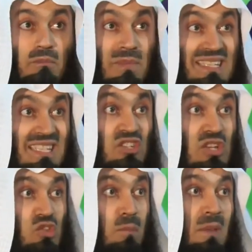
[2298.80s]
Message
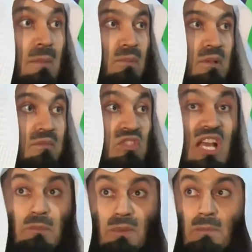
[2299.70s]
it to people.
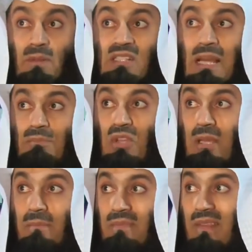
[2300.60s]
Tell people
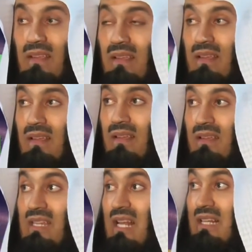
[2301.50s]
something.
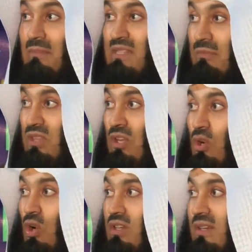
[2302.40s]
Tell them something
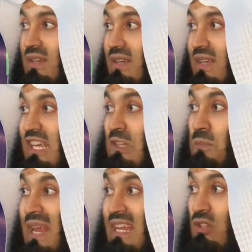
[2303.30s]
good.
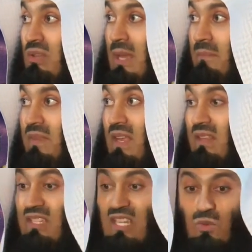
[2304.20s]
Explain to them.
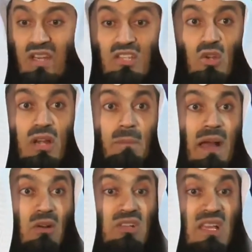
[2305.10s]
This is what it's all
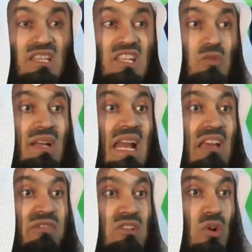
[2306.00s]
about. This is what
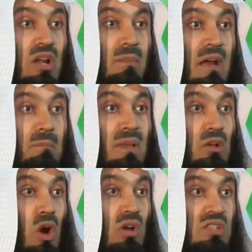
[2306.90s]
life is all about.
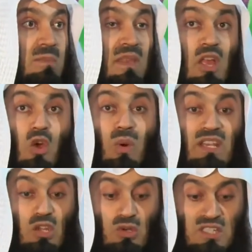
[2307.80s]
Because
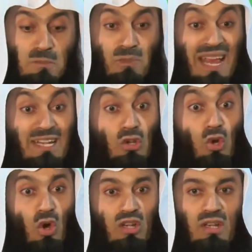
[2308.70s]
when you spread
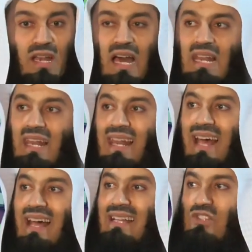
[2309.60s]
good,
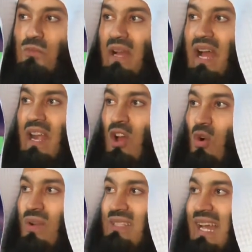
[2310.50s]
Allah
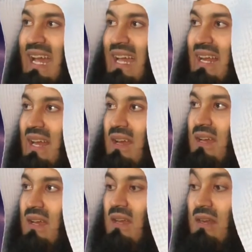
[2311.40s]
subhanahu wa ta'ala
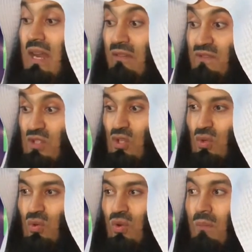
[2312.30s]
loves
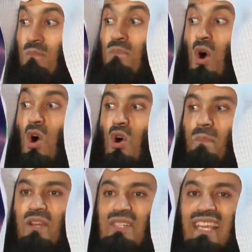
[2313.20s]
you more,
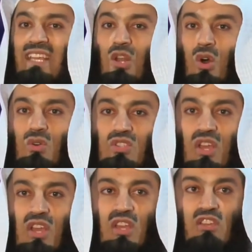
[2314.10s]
because He knows
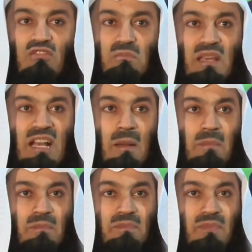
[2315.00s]
you've
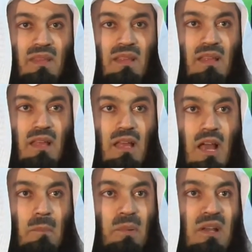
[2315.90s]
become
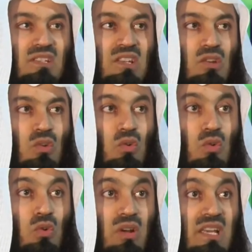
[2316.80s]
a person
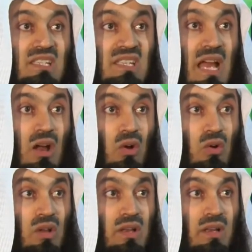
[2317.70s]
who is now